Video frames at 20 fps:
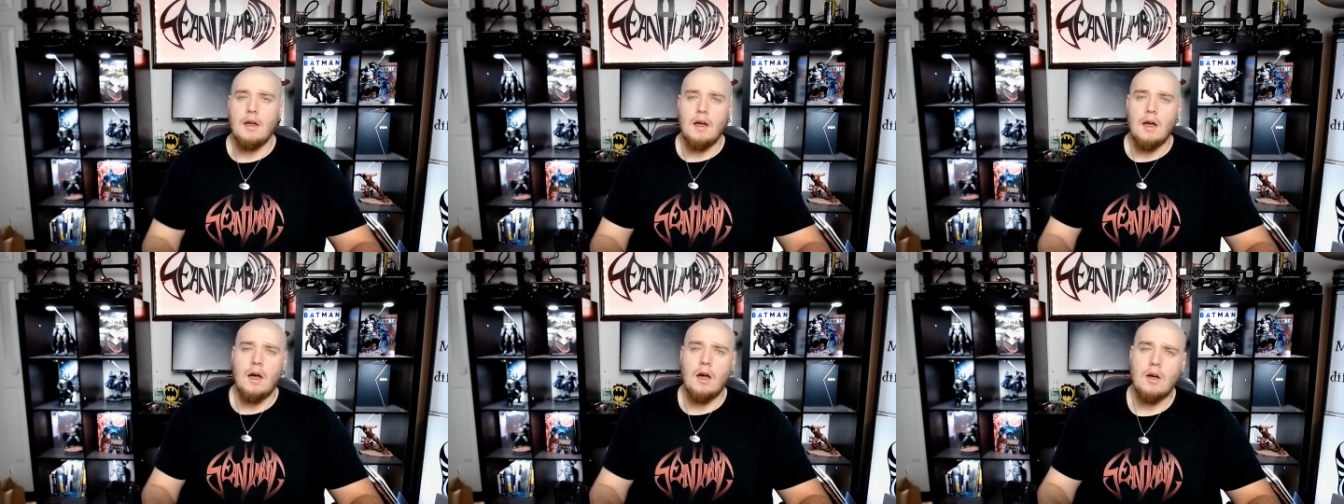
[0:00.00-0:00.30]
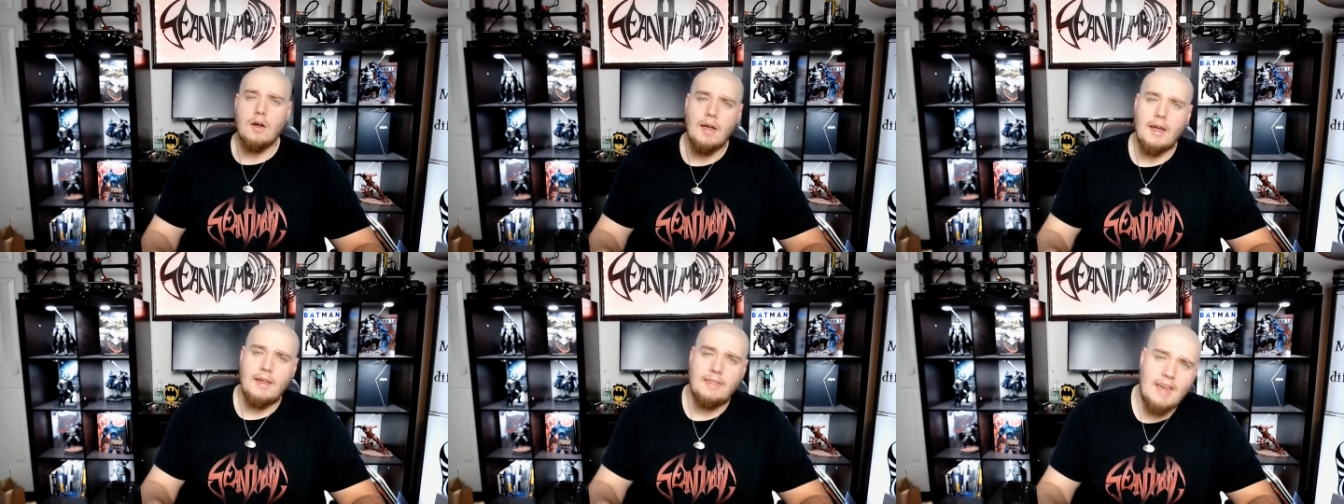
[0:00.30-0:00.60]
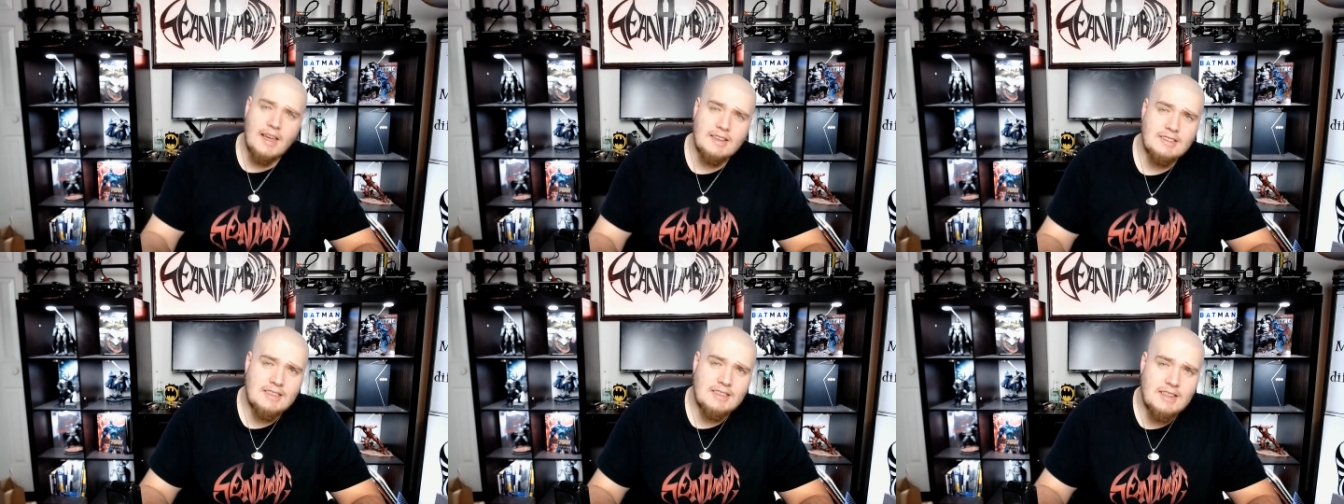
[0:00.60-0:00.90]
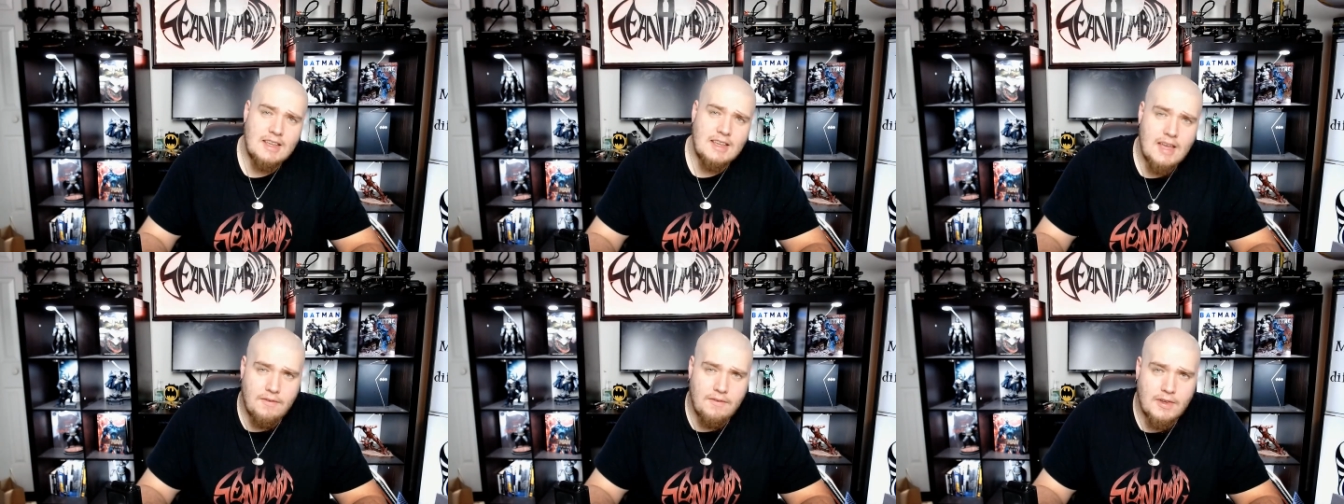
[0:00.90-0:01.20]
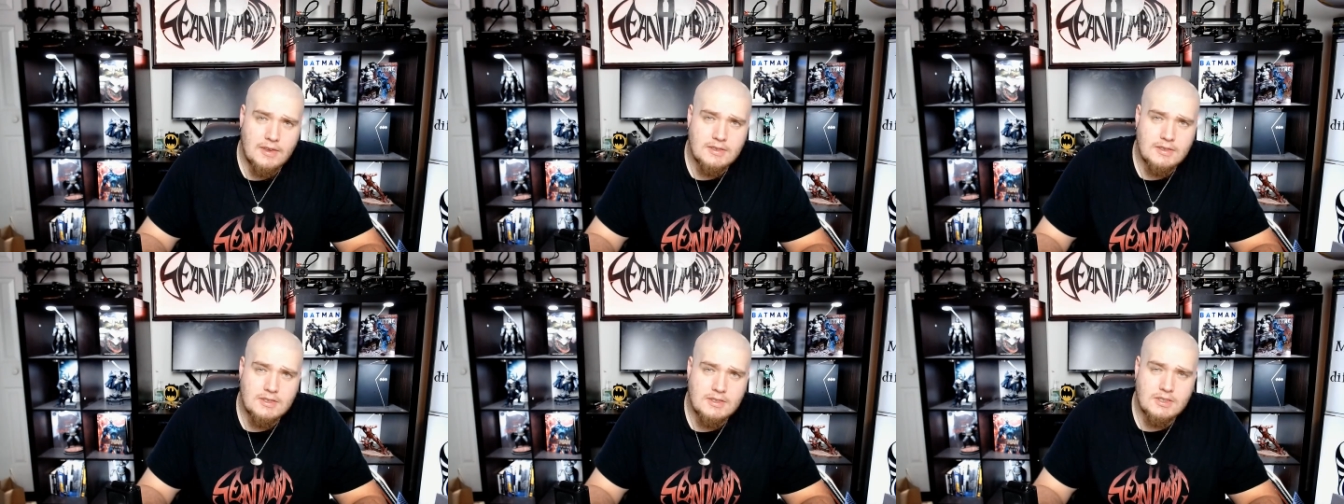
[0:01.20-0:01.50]
Okay, that's in the
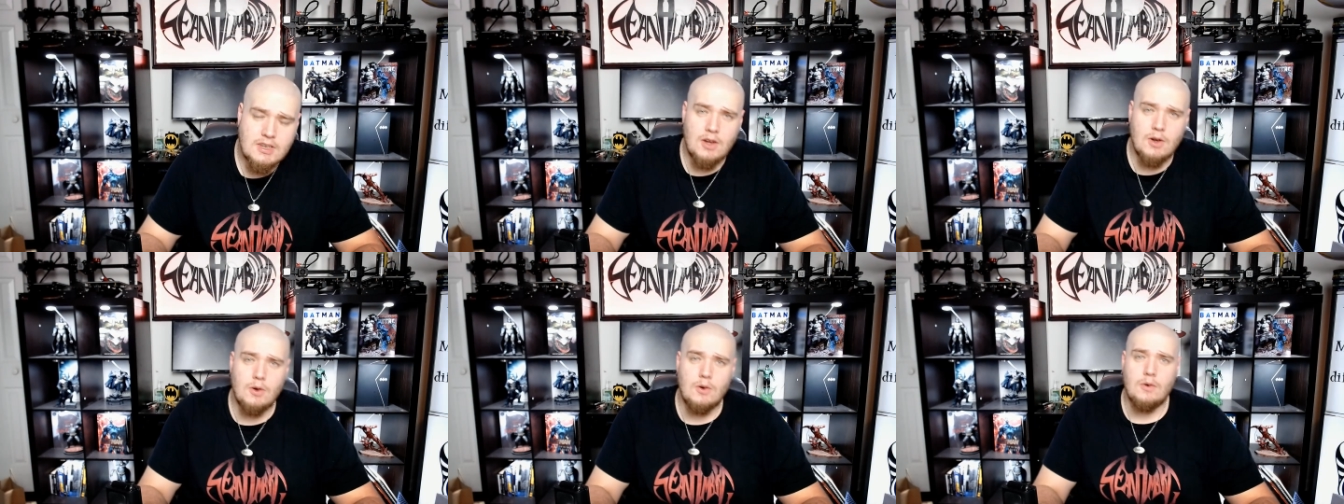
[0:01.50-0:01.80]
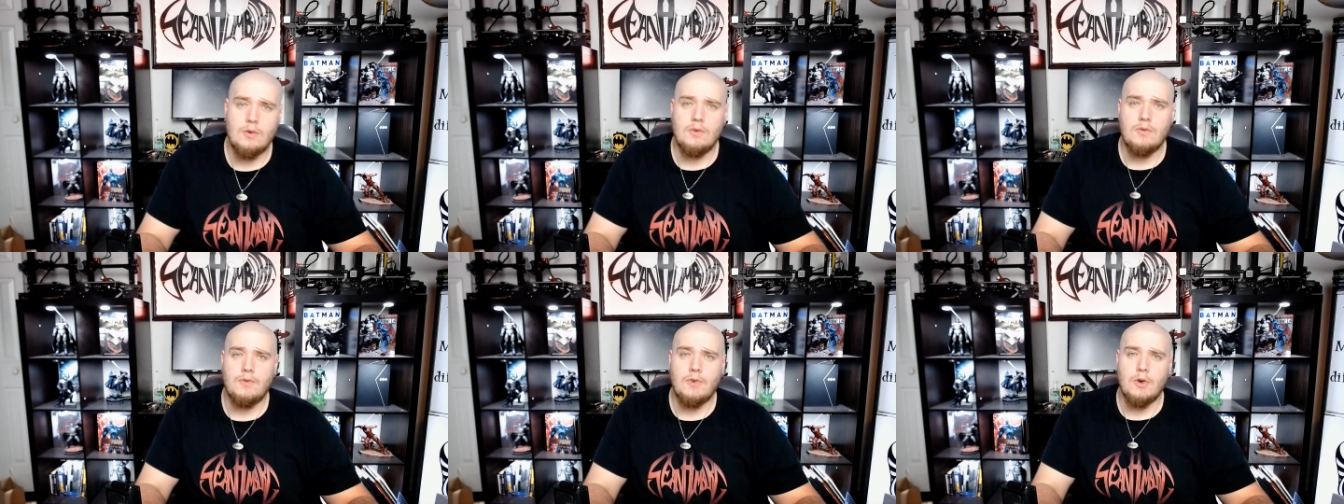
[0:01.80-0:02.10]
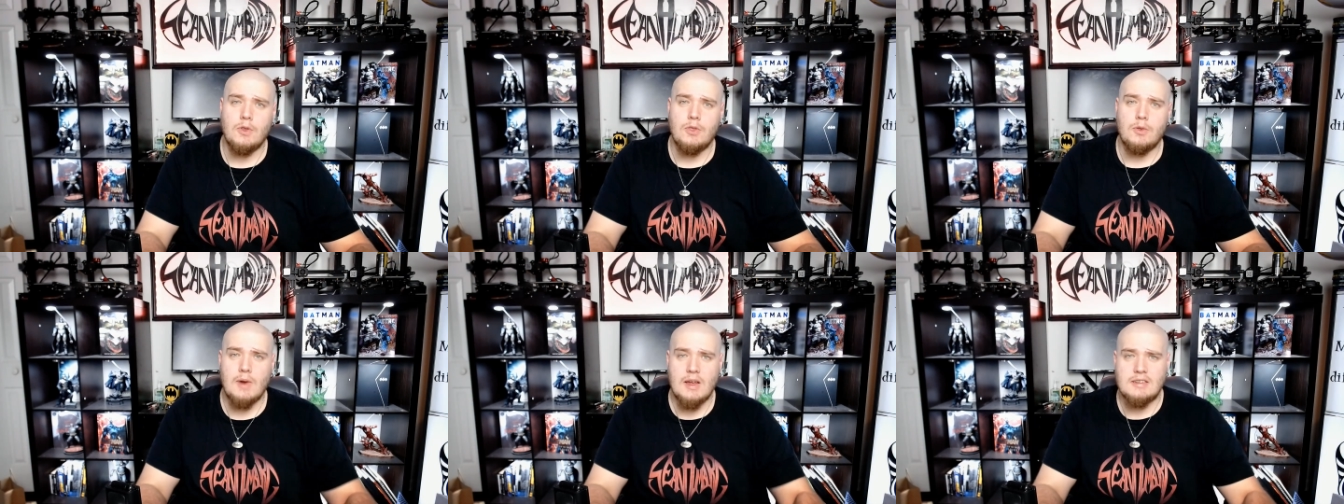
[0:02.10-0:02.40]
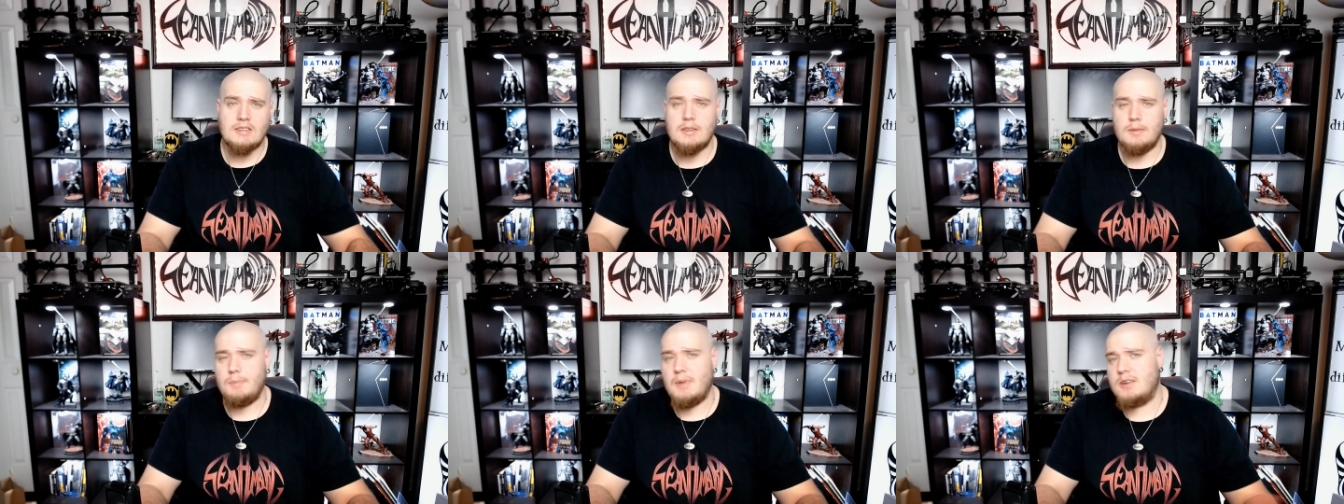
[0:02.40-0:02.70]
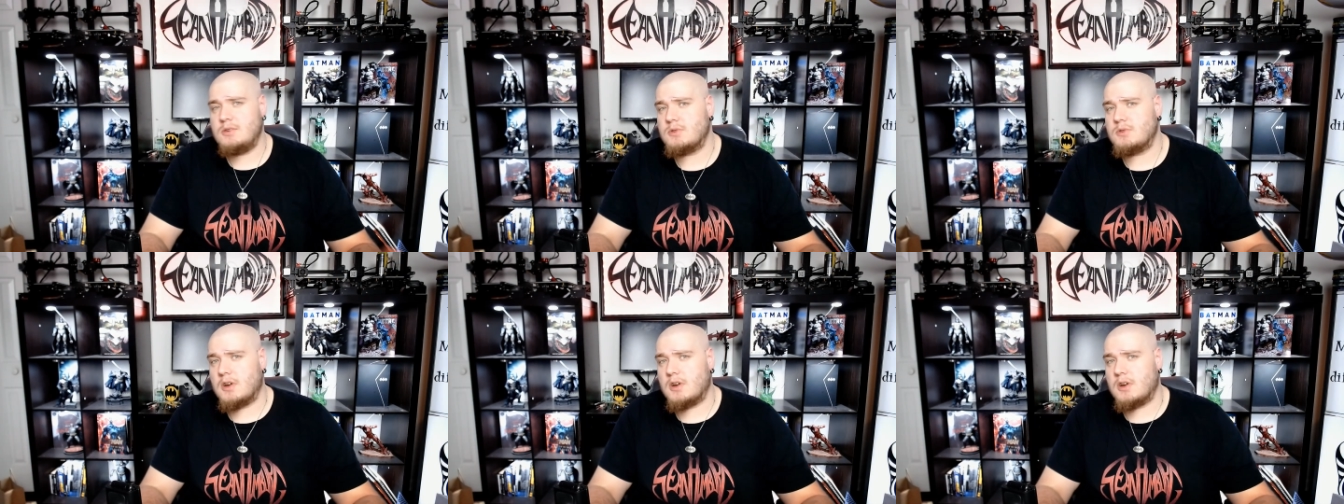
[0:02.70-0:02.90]
oven. So for the rest of the beads,